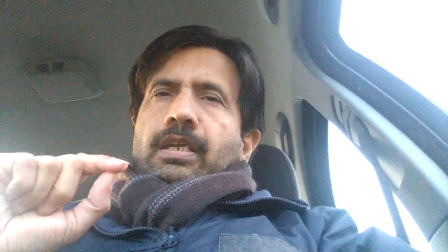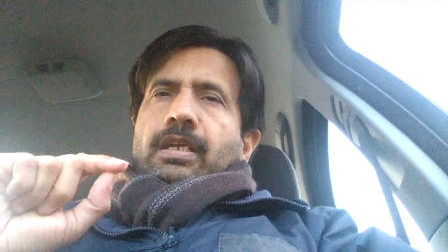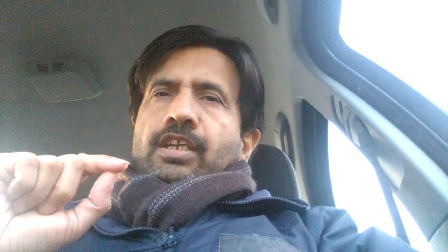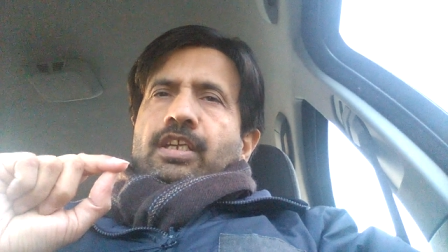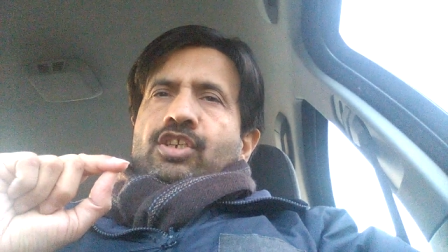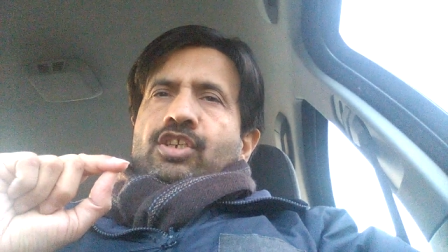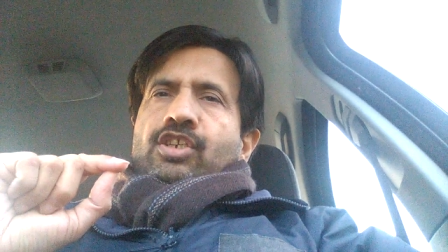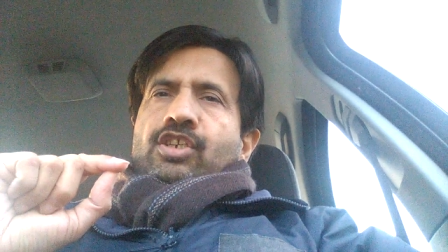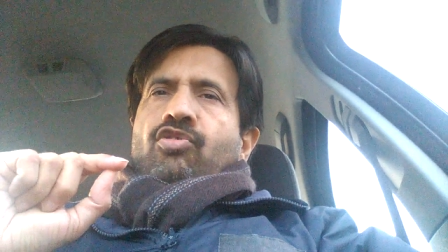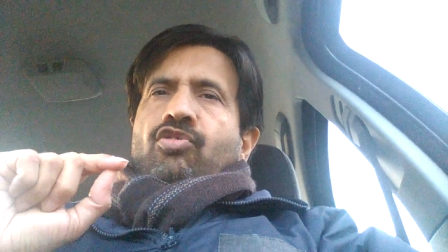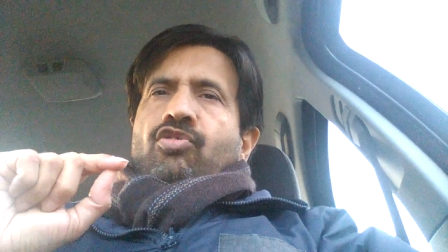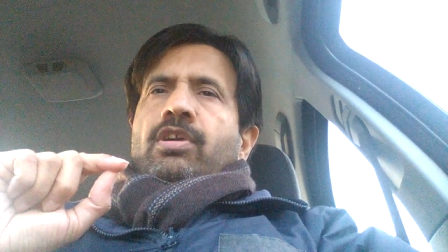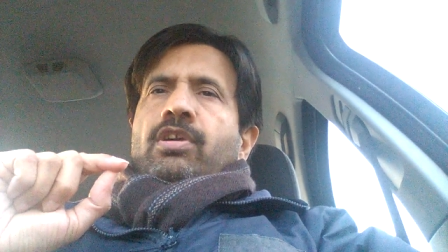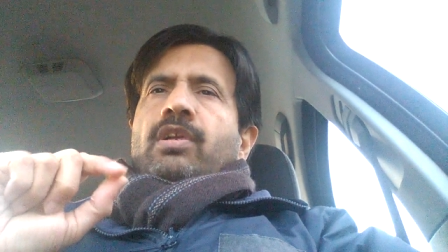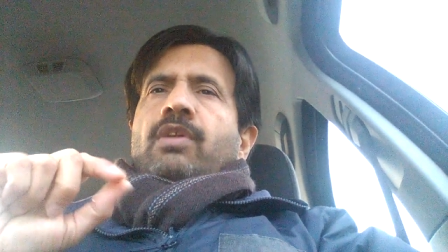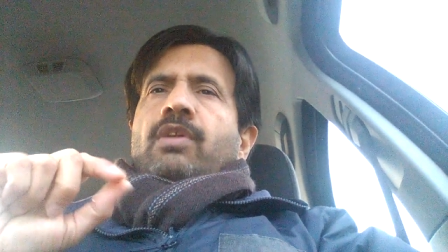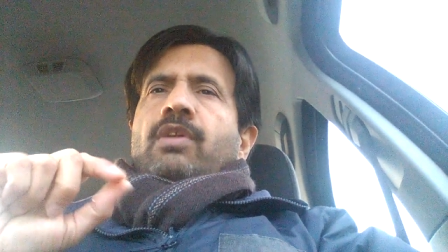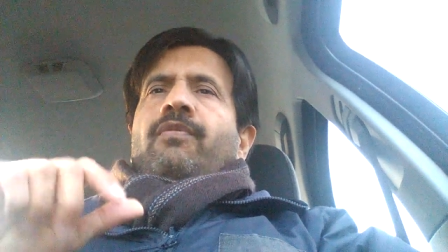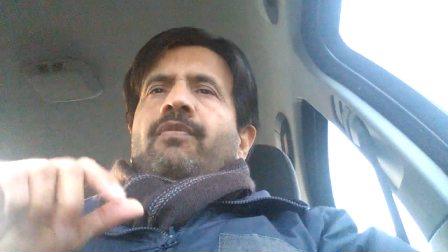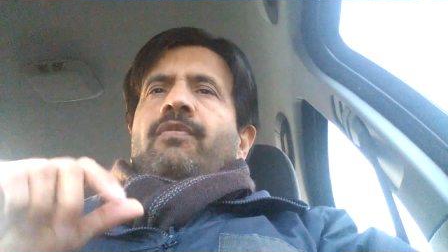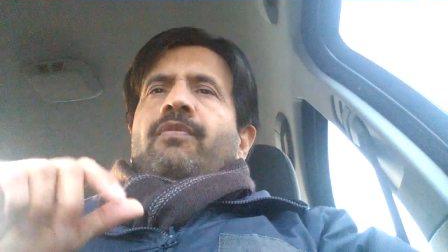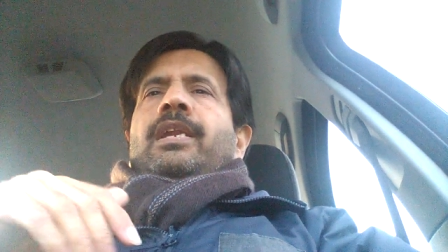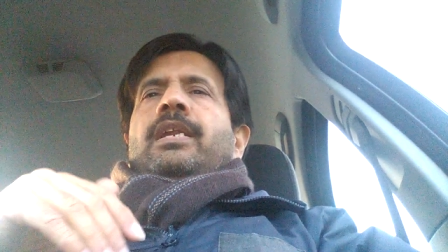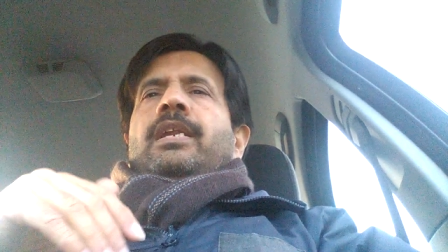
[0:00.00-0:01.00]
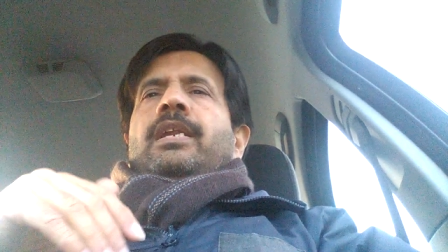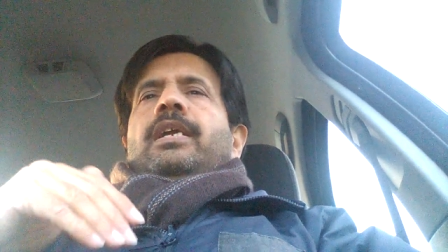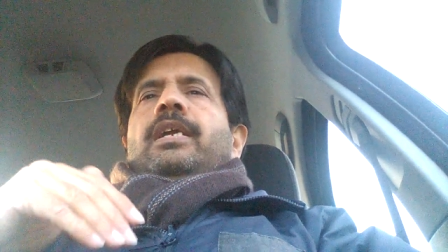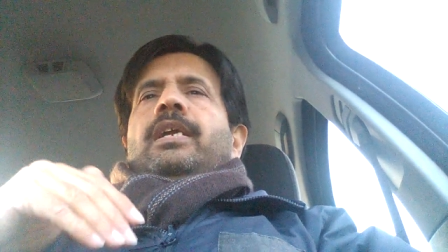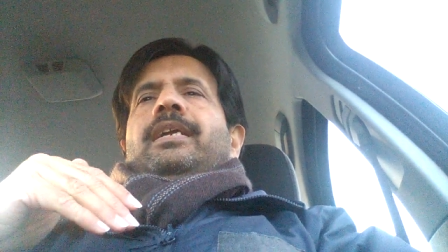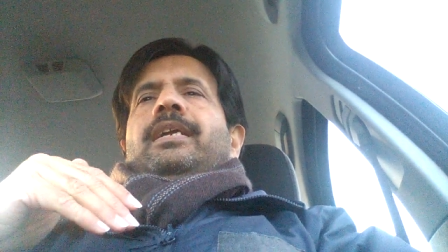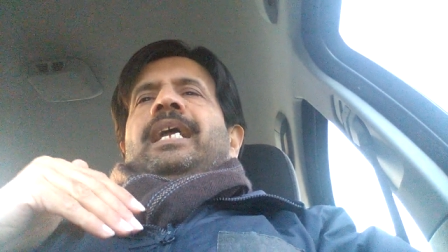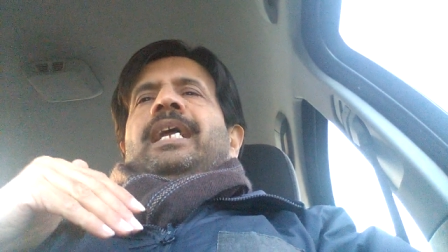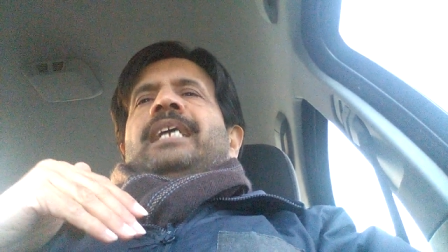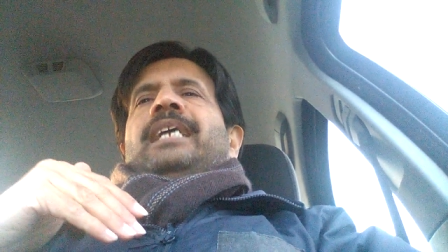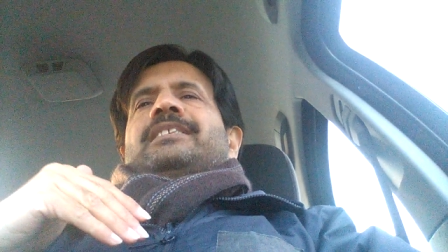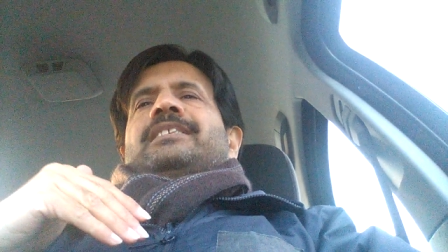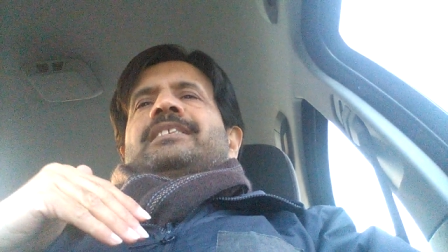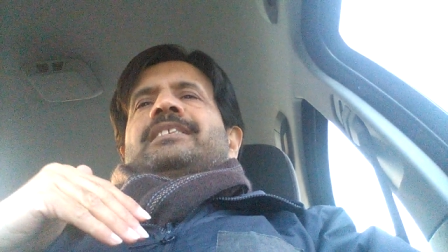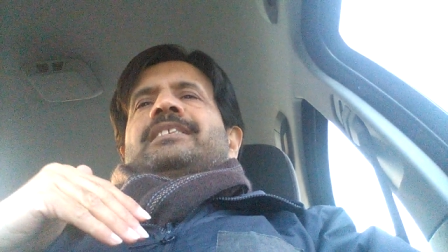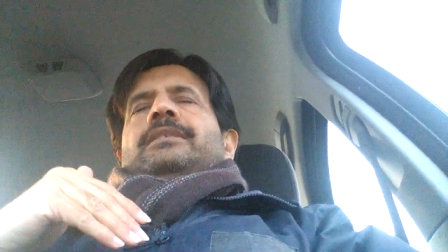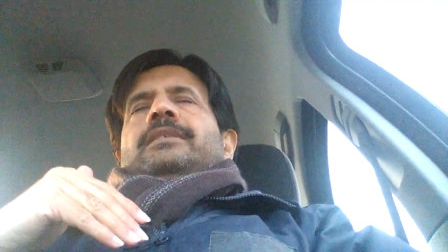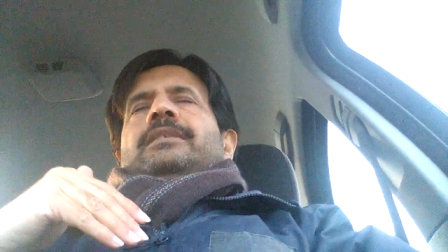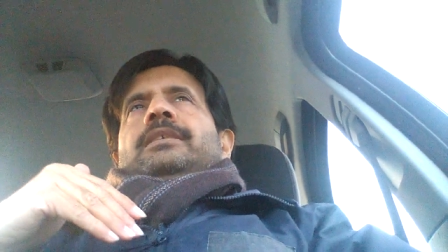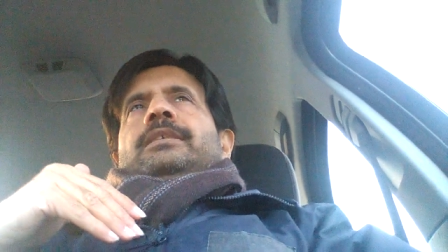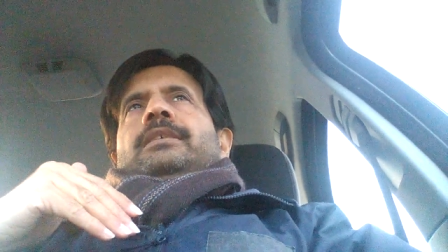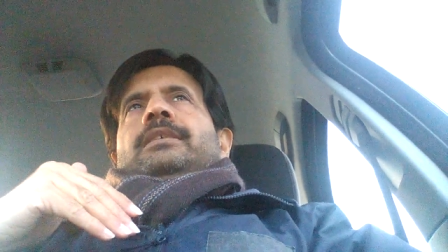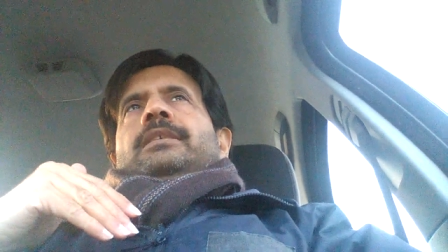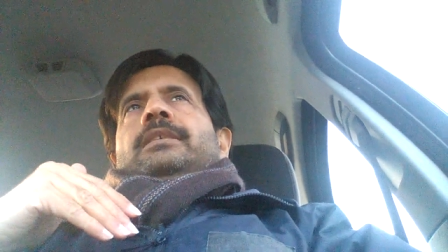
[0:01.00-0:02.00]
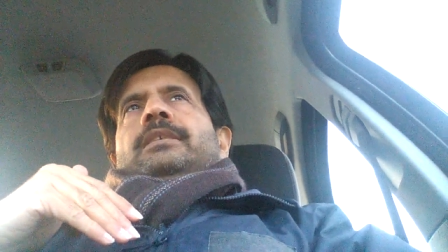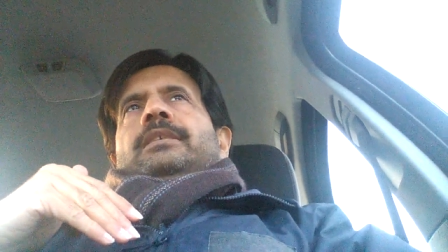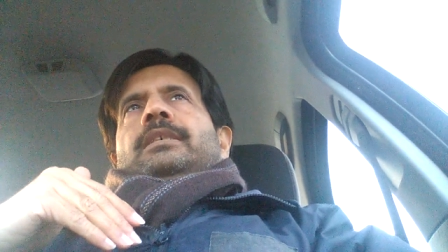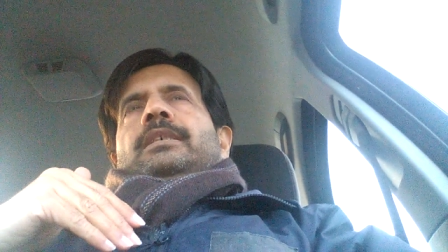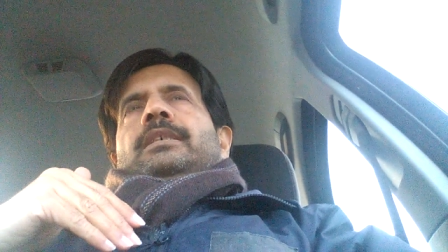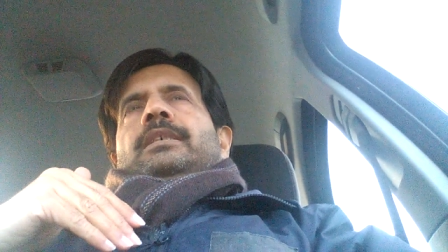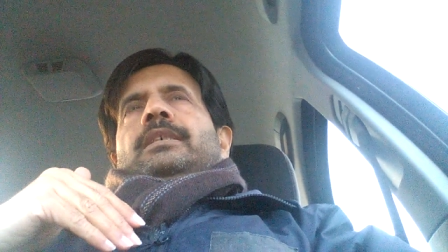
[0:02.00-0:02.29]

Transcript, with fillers: your doctor will test, uh,